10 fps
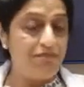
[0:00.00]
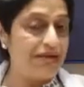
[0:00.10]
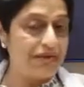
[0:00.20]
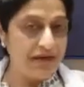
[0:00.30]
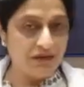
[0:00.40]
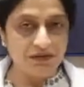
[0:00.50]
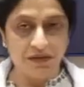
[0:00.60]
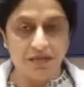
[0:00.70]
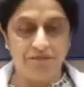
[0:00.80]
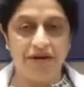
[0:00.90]
but now the
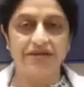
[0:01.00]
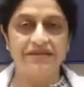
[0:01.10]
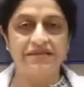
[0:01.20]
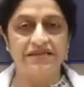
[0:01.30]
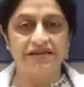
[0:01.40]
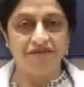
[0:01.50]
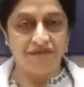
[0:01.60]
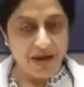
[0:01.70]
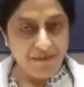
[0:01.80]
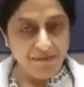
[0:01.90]
comparisons have
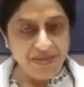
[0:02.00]
come.